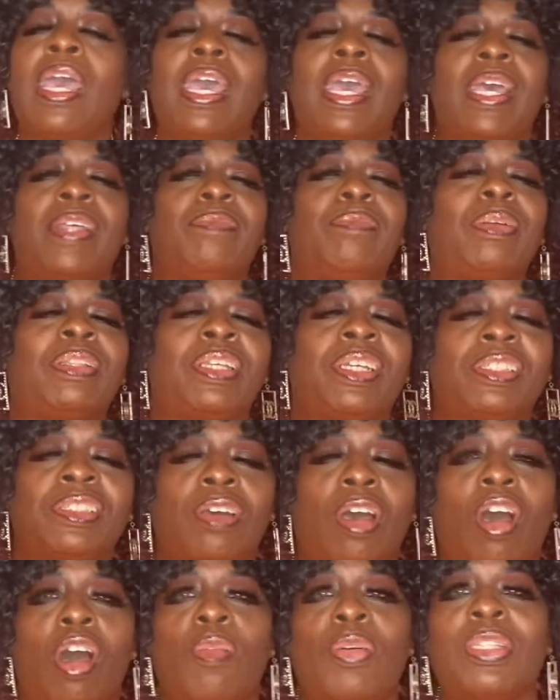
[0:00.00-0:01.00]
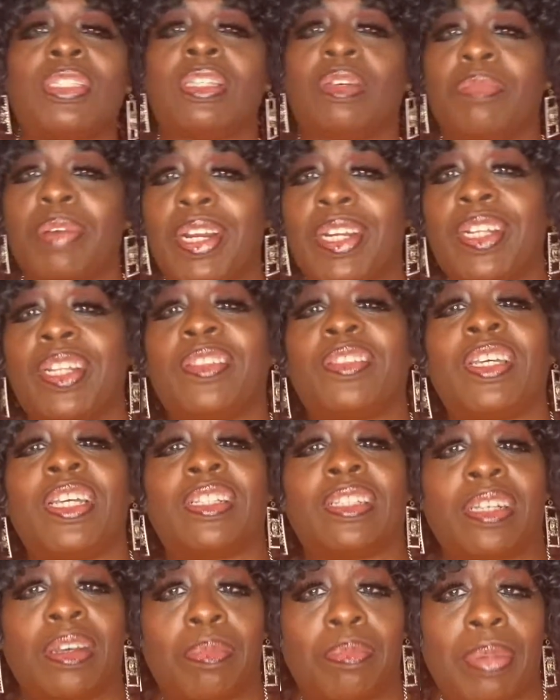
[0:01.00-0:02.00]
But there's always somebody to think
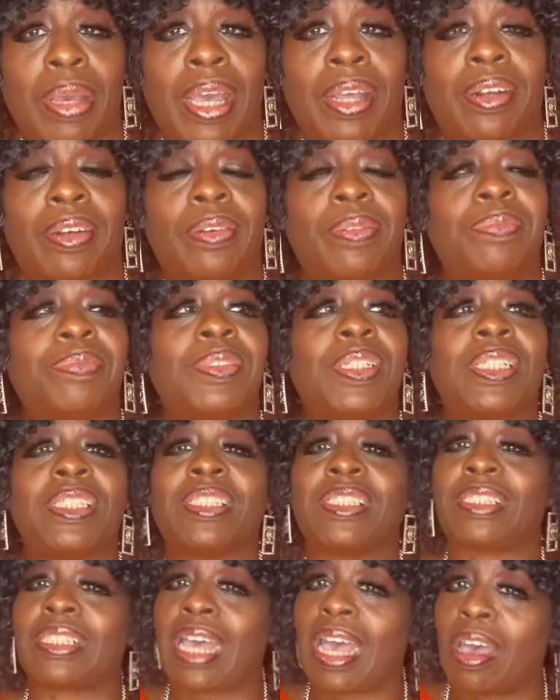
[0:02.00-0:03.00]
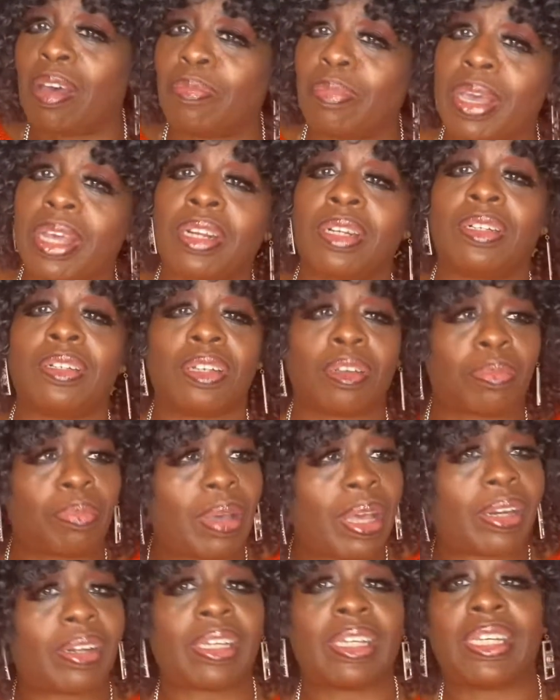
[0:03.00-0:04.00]
they're better, sound better, look
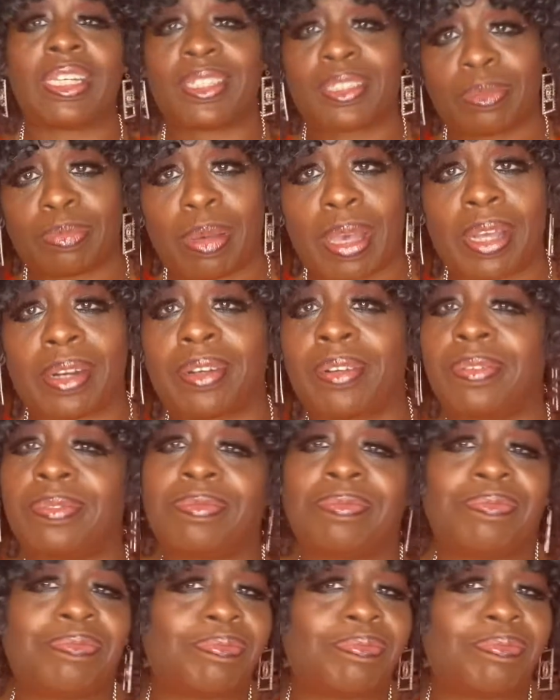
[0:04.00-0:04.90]
better, is better.